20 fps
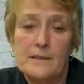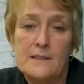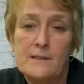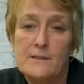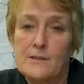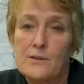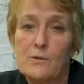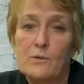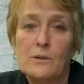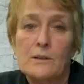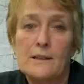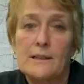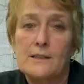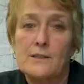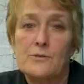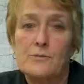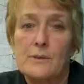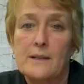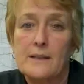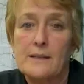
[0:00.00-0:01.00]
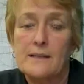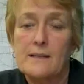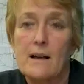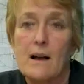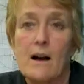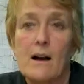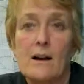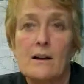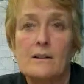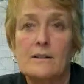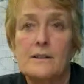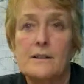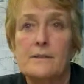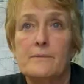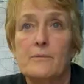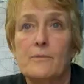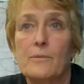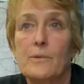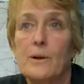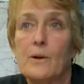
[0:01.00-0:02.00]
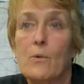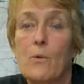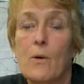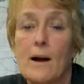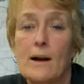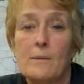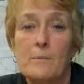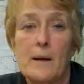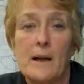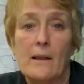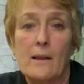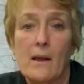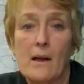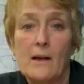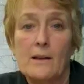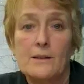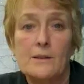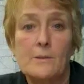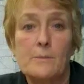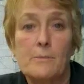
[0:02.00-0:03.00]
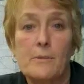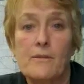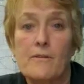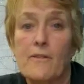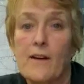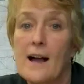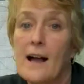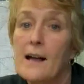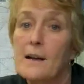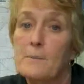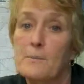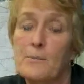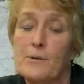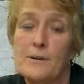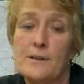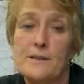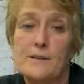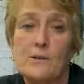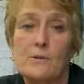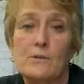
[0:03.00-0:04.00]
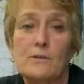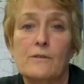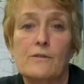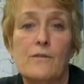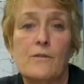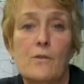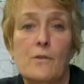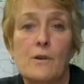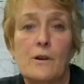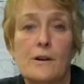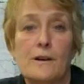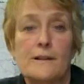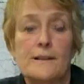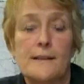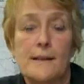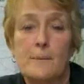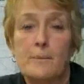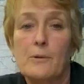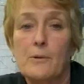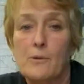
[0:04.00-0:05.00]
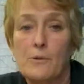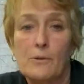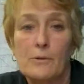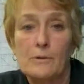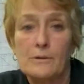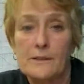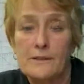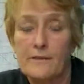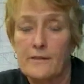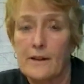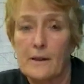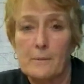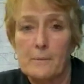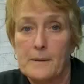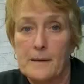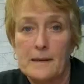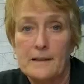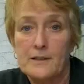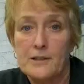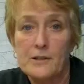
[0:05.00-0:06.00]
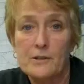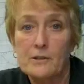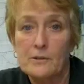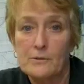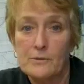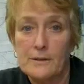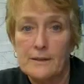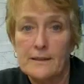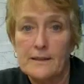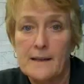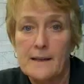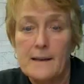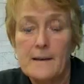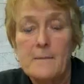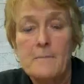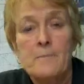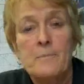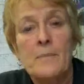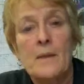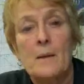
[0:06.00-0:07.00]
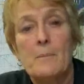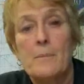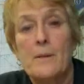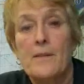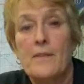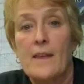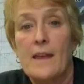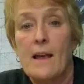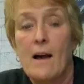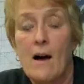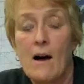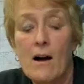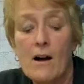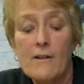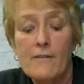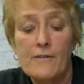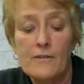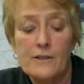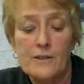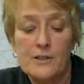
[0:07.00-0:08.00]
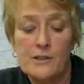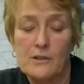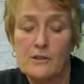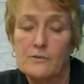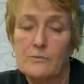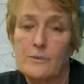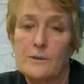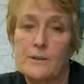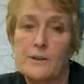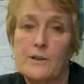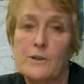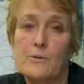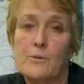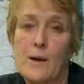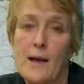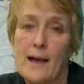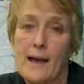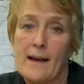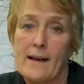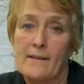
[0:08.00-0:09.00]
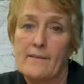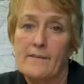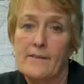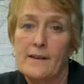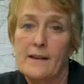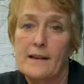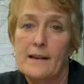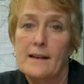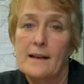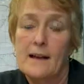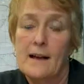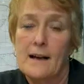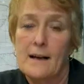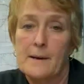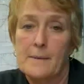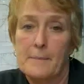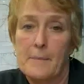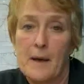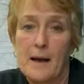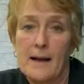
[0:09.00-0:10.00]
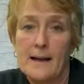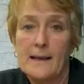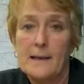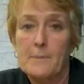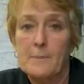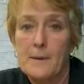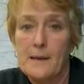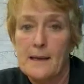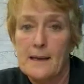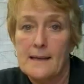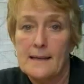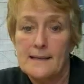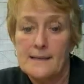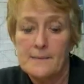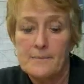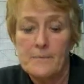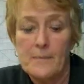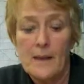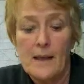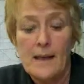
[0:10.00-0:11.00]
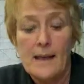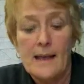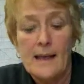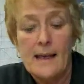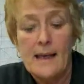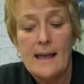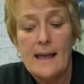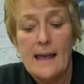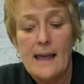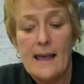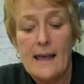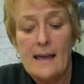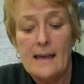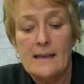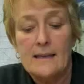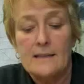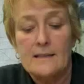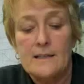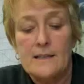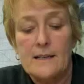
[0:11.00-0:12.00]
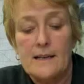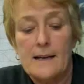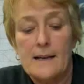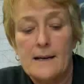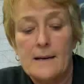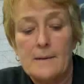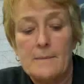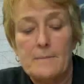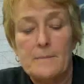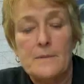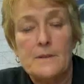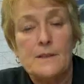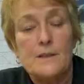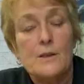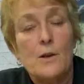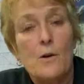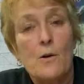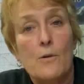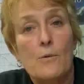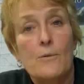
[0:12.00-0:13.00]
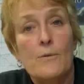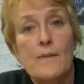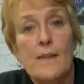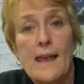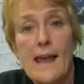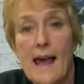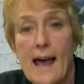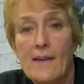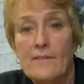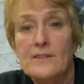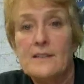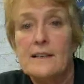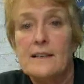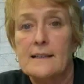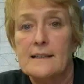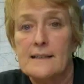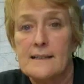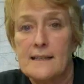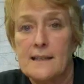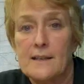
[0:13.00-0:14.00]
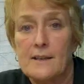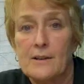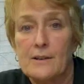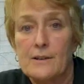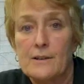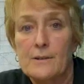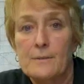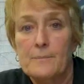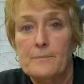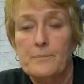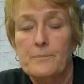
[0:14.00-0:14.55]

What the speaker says: school districts aren't required by law to provide preschool for typical developing children, but they are for children who have IEPs. And so they have to consider